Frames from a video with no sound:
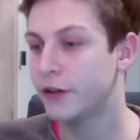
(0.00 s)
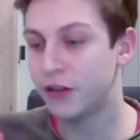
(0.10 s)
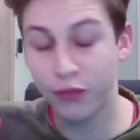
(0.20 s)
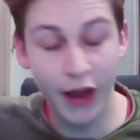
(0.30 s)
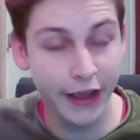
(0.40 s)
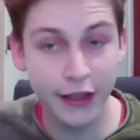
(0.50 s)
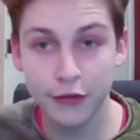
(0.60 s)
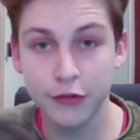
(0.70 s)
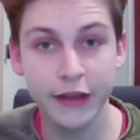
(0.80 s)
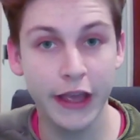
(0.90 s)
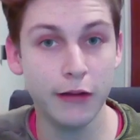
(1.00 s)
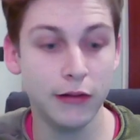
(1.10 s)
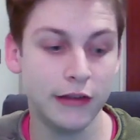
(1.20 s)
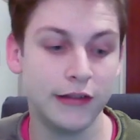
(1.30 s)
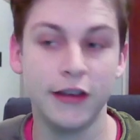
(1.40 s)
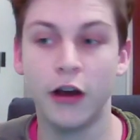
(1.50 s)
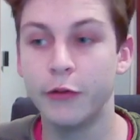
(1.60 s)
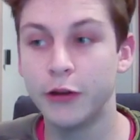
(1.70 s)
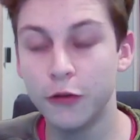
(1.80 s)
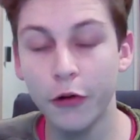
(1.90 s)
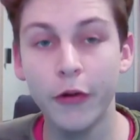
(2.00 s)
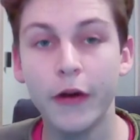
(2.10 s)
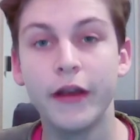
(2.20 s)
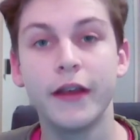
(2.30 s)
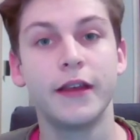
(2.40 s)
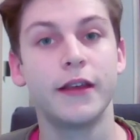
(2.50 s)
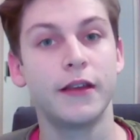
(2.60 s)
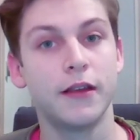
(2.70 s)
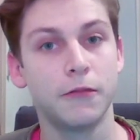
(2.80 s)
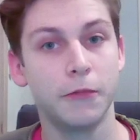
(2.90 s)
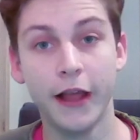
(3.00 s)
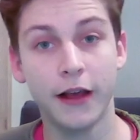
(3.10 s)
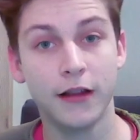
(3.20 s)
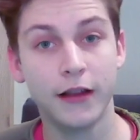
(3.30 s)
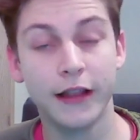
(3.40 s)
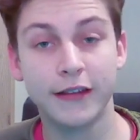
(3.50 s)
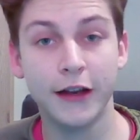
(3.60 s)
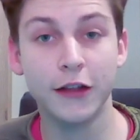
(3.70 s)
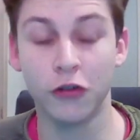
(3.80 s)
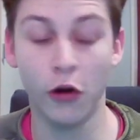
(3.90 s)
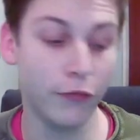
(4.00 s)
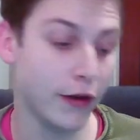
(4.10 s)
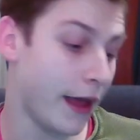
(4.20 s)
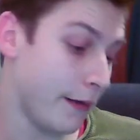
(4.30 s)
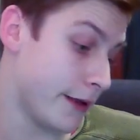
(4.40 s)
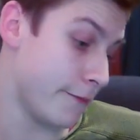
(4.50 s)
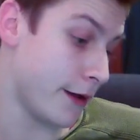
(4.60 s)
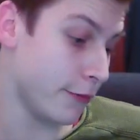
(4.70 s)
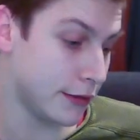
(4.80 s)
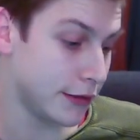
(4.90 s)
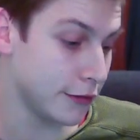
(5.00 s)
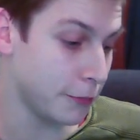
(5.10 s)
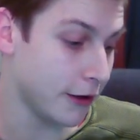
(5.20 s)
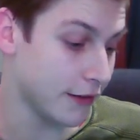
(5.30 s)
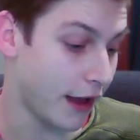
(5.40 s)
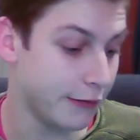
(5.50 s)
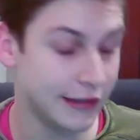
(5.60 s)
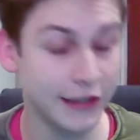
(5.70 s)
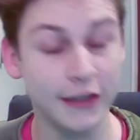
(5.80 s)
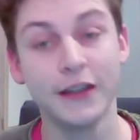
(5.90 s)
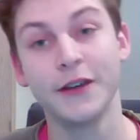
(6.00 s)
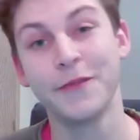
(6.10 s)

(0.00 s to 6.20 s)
just flying into a game and let's see how we do. But yeah, let's get into. Hopefully, I'll get better with this because obviously